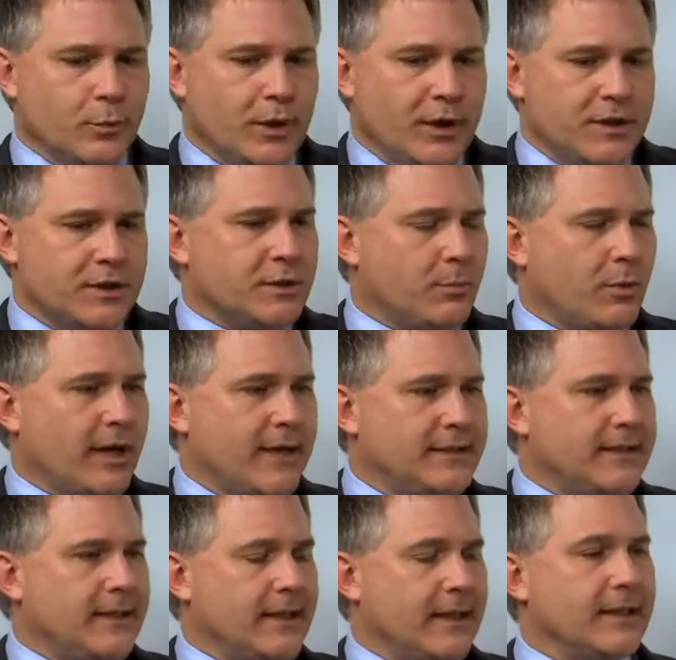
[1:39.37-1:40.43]
One of the
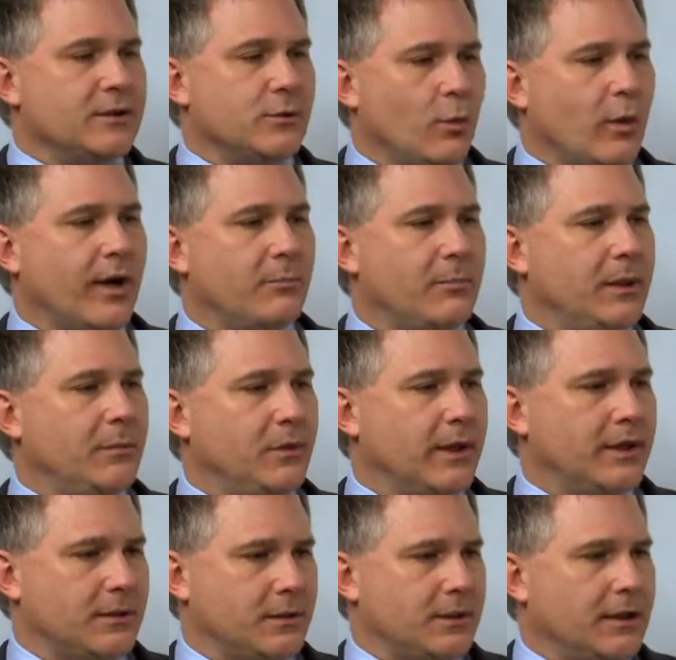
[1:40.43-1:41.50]
surprising things is where people
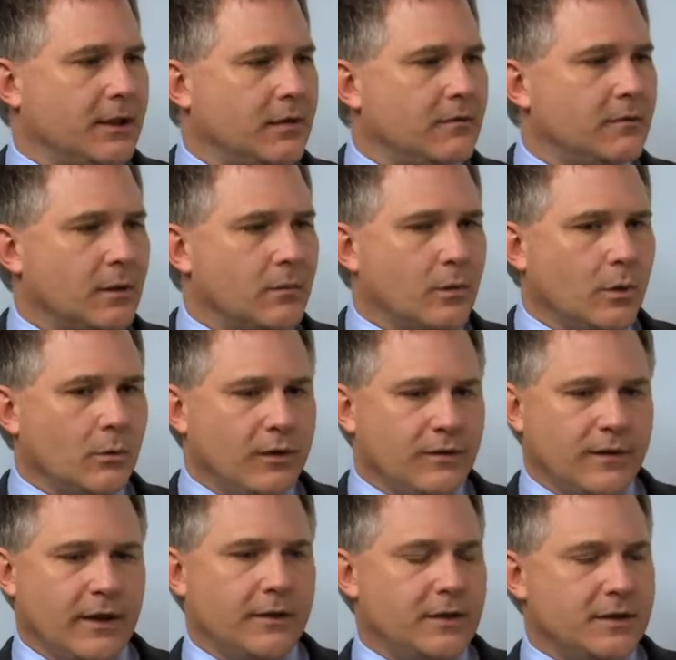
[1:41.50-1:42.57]
get their income from. What we
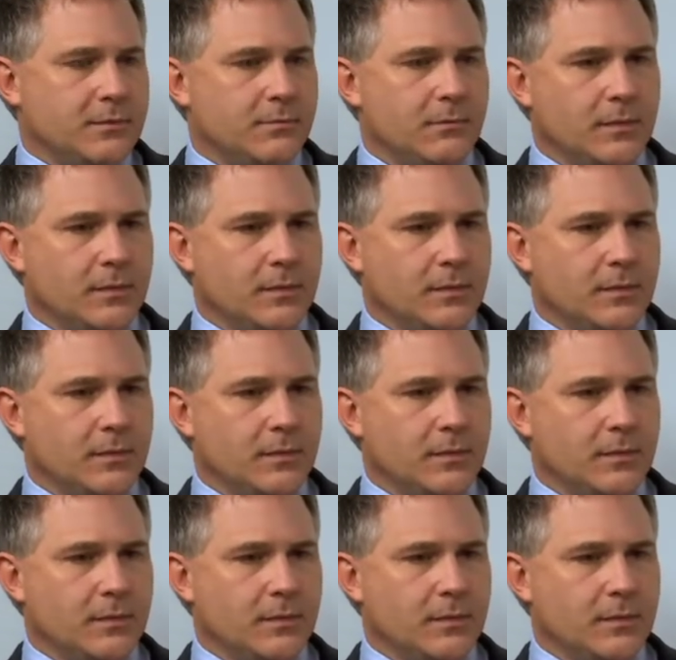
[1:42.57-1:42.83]
found is